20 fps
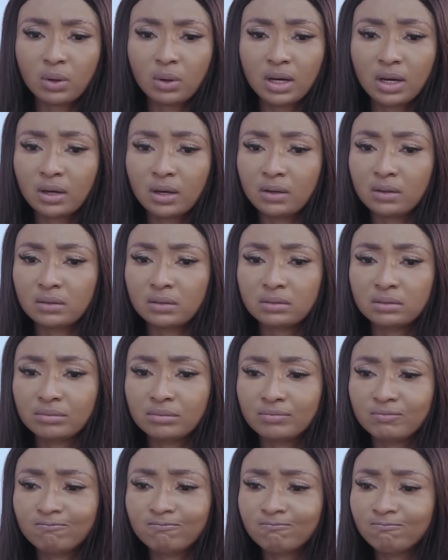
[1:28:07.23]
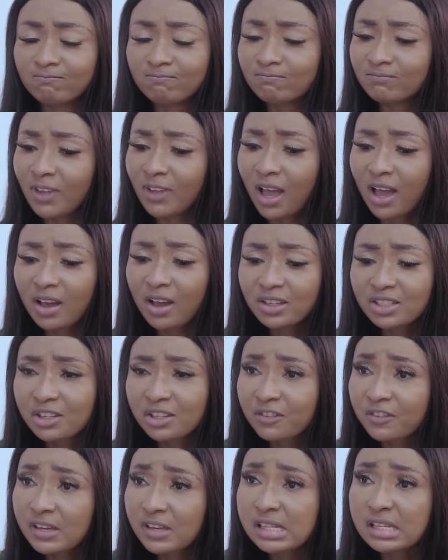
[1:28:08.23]
Wow. How is
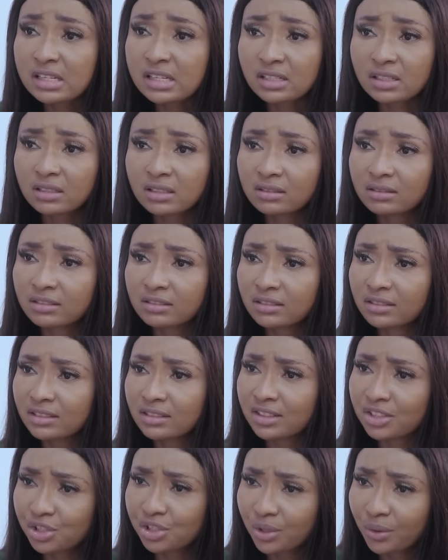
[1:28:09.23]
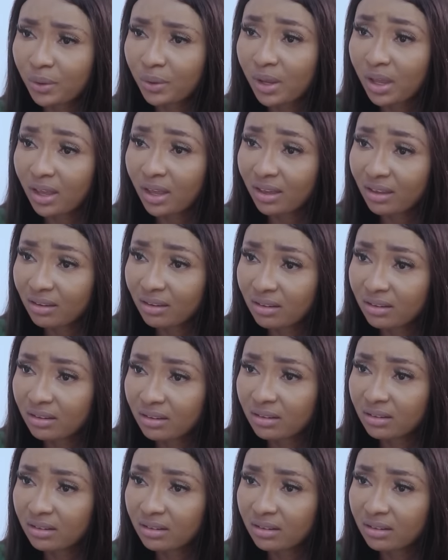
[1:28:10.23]
she feeling? Is she okay?